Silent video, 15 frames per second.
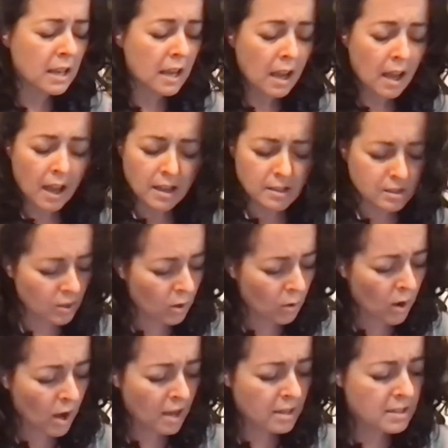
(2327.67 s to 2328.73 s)
I don't
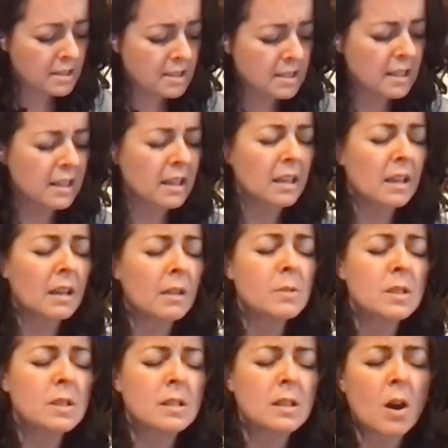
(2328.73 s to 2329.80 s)
want to seem
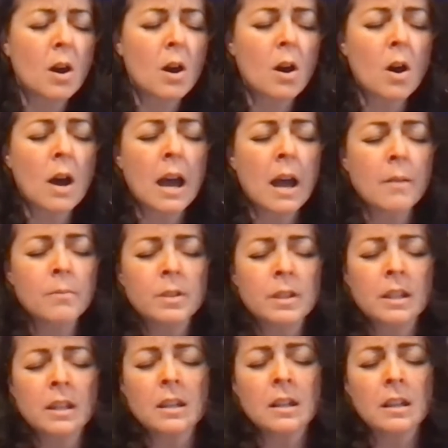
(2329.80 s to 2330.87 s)
as though I'm
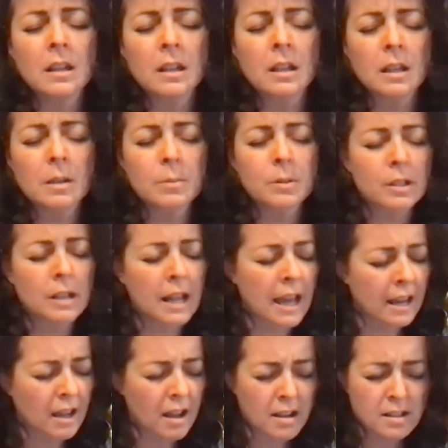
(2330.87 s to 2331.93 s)
needy, but
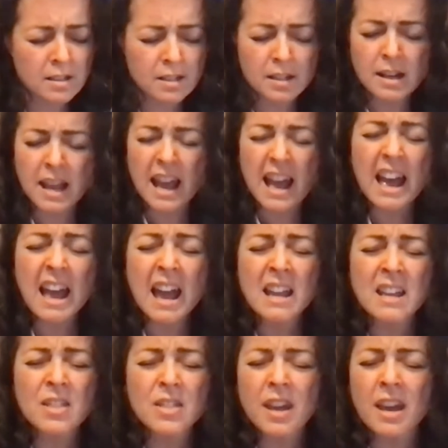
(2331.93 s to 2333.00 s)
I can't
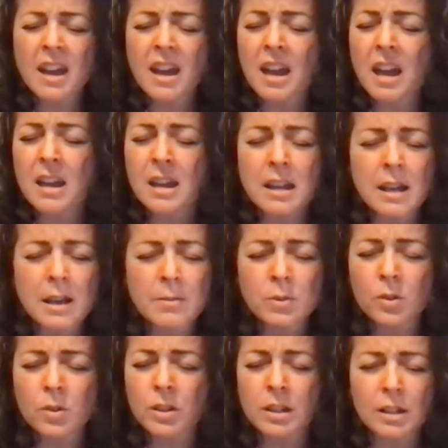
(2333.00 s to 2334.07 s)
deny that I'm
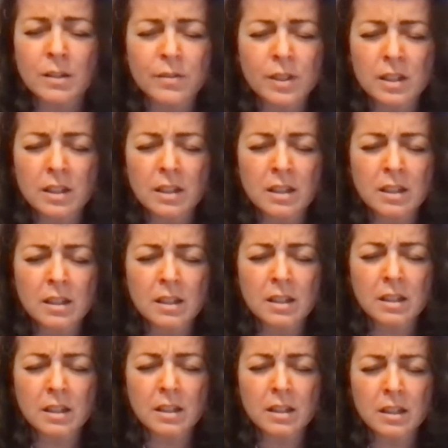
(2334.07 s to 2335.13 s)

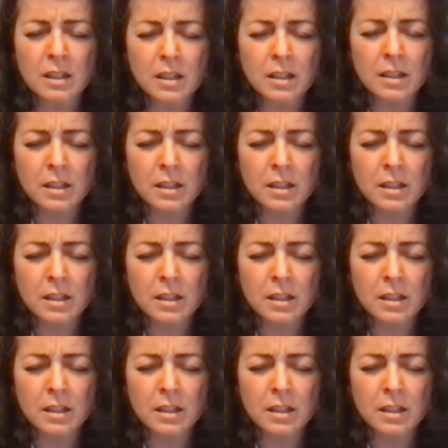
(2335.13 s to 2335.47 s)
grieving.